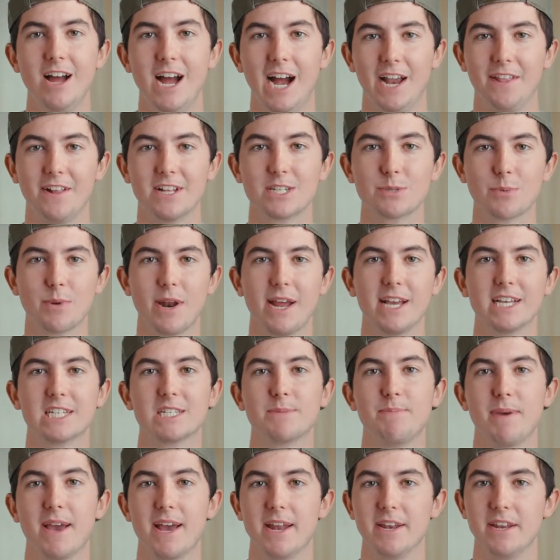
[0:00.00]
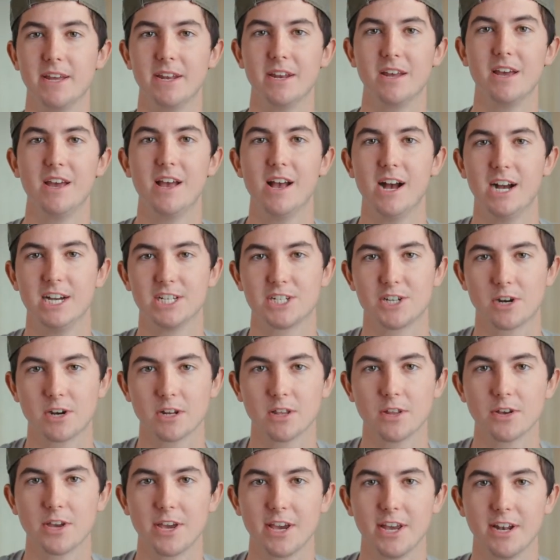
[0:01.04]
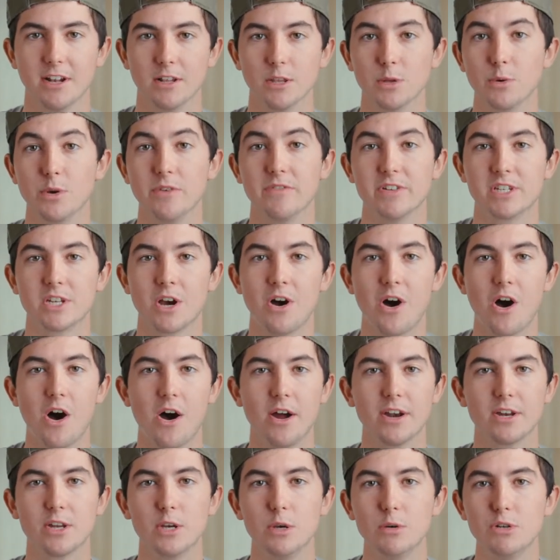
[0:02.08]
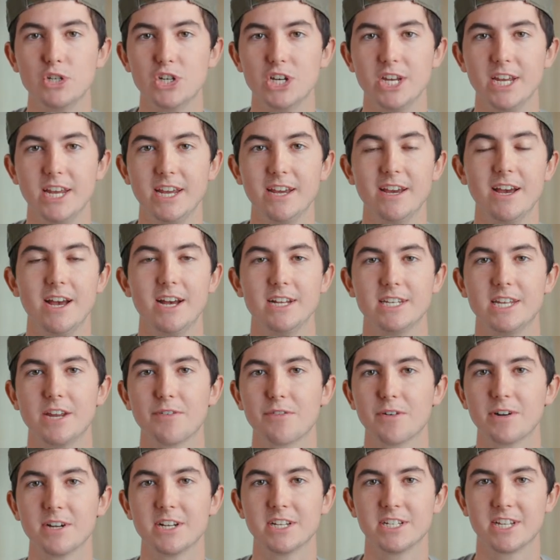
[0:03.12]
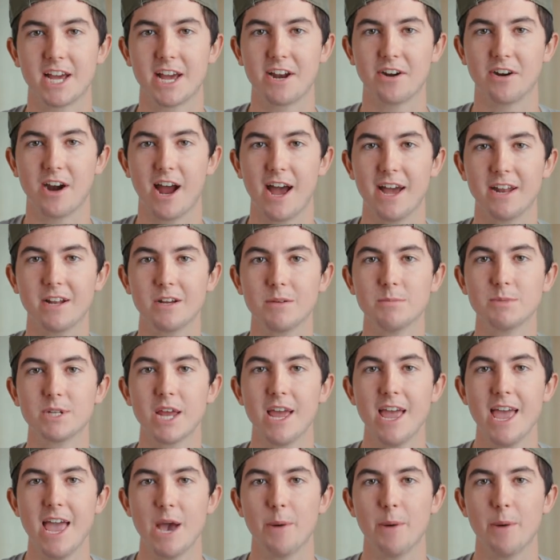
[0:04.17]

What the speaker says: And that's when I expanded. I started looking into Louis Vuitton, Gucci, different designer items,